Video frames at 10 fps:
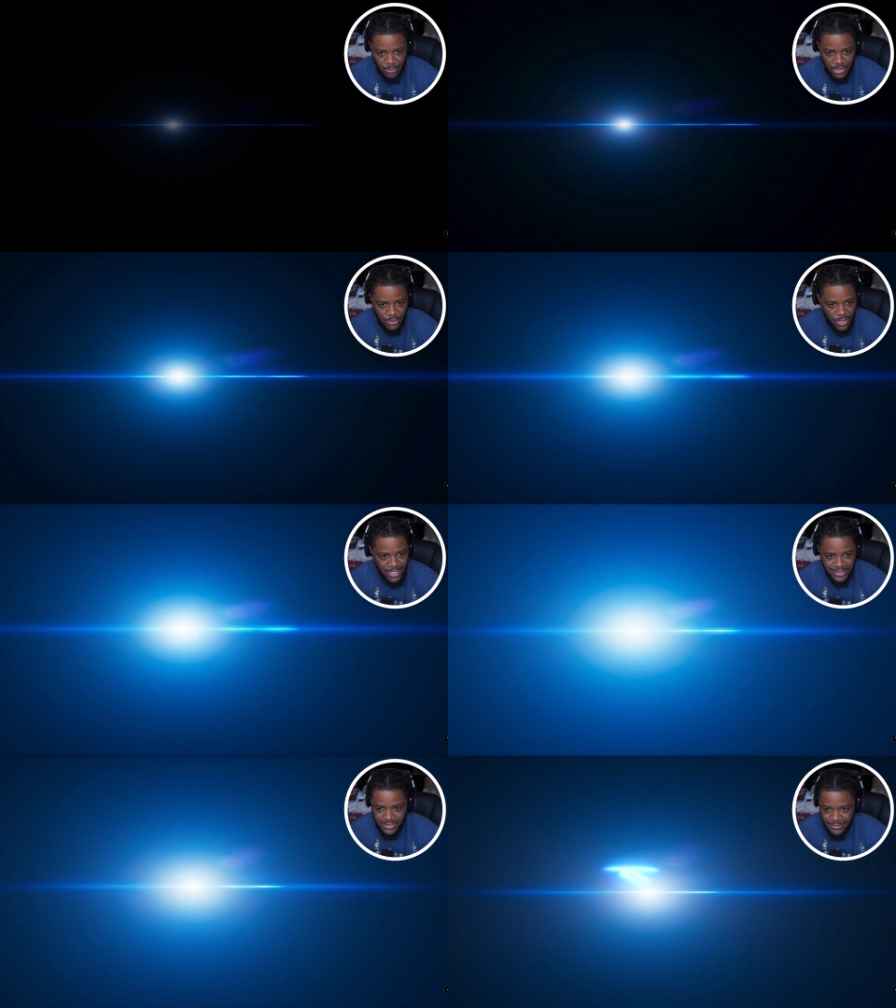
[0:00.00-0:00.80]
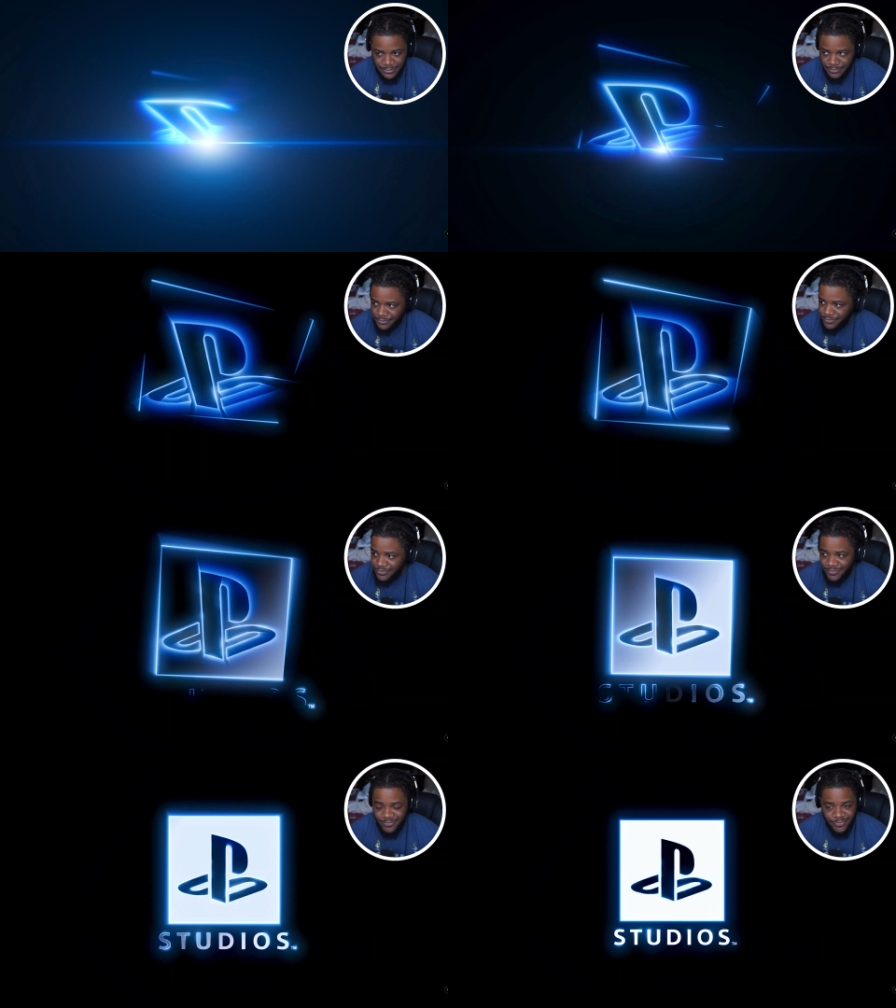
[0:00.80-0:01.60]
gonna be crazy.
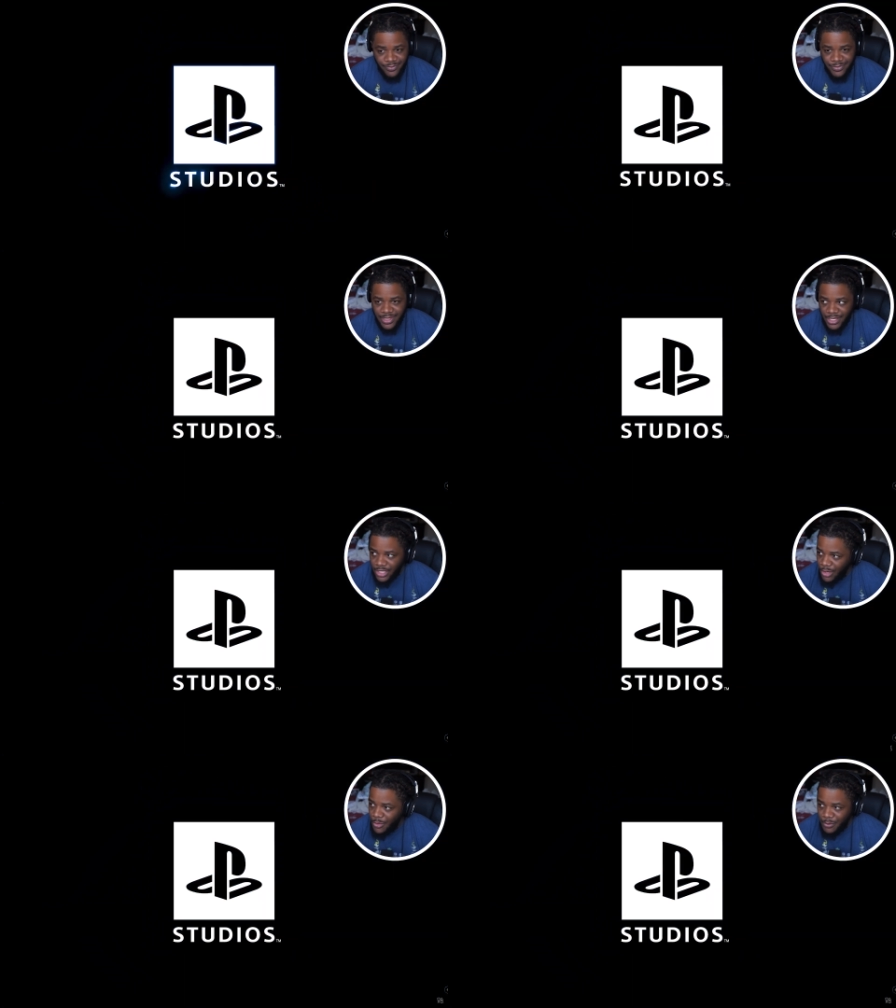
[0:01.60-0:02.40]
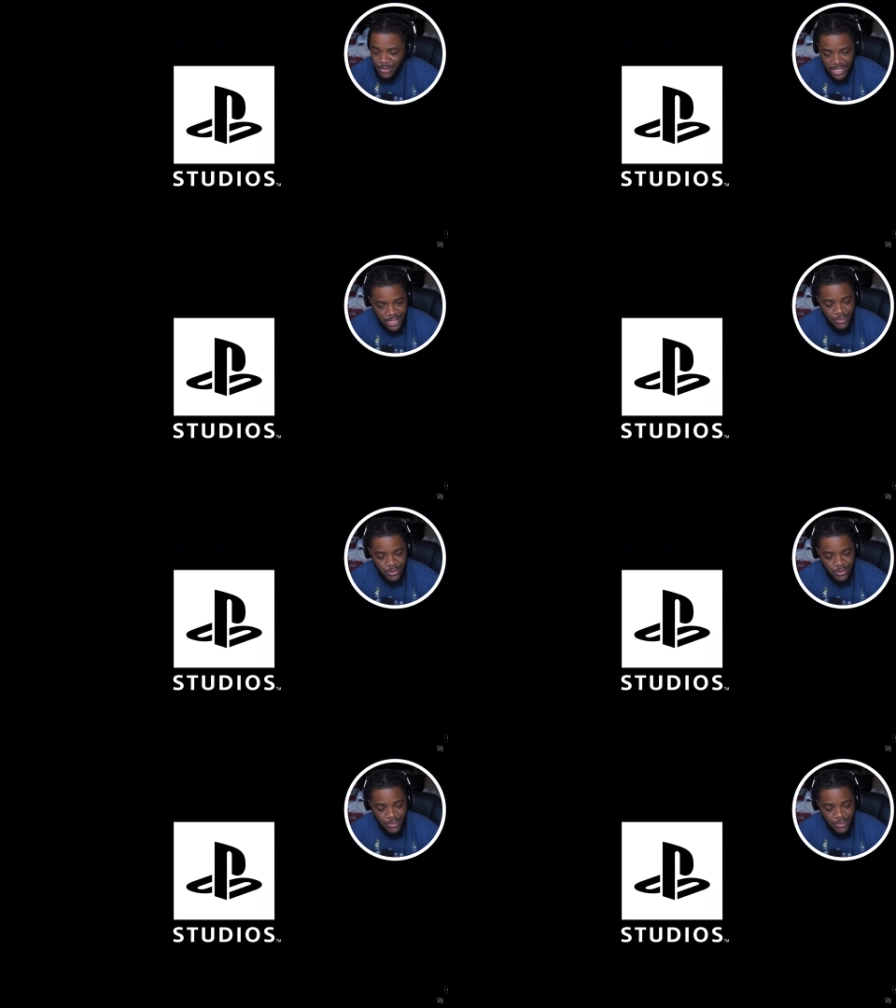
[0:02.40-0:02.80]
Gonna be